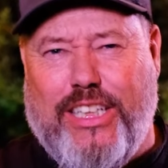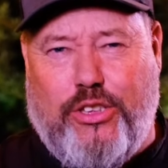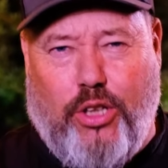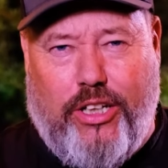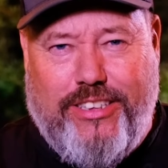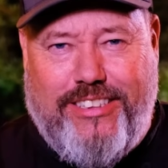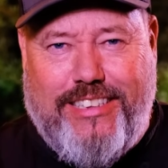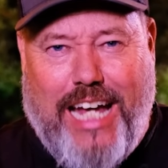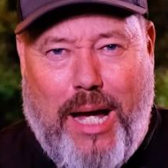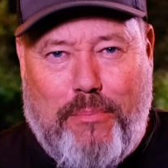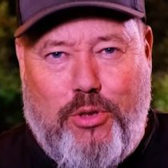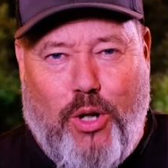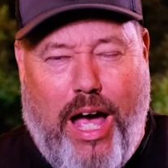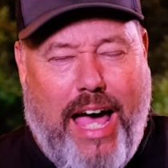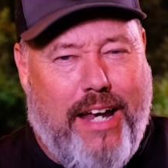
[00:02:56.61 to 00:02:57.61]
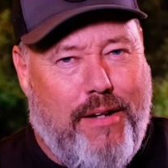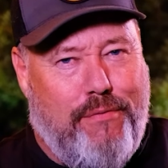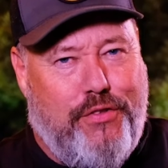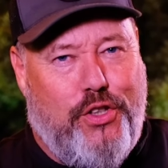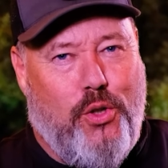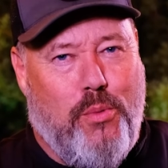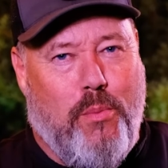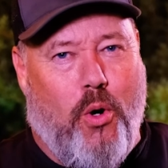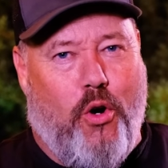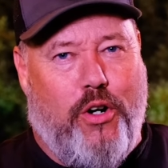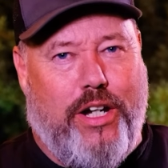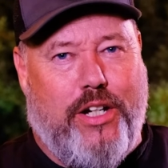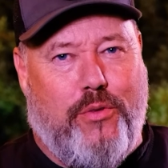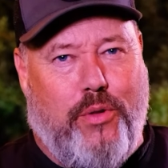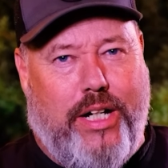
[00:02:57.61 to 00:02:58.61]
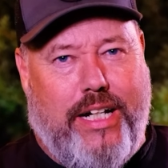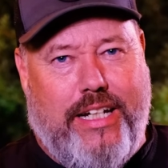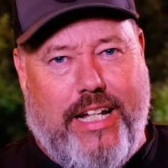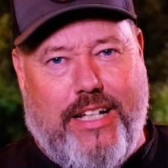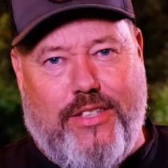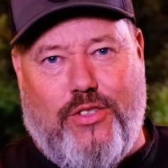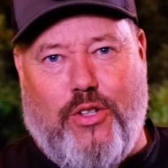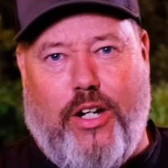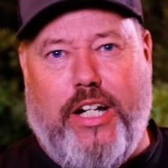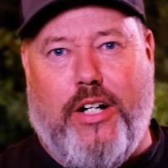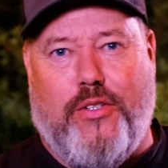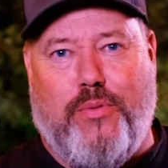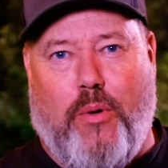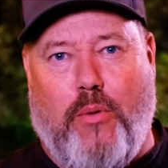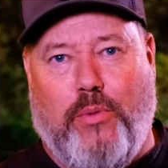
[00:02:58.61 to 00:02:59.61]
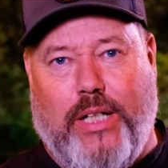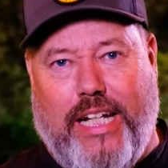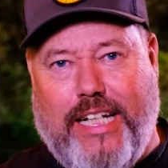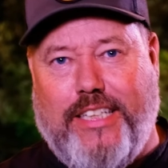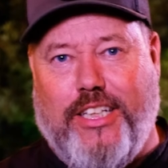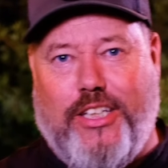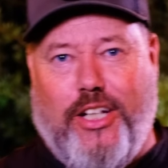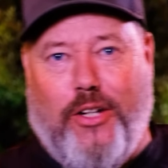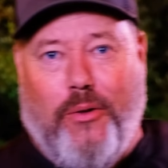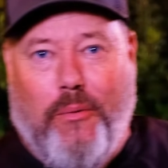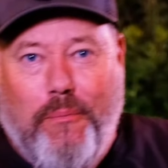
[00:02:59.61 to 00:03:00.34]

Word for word: So it's time to add a few more ingredients. So here's what we need to do.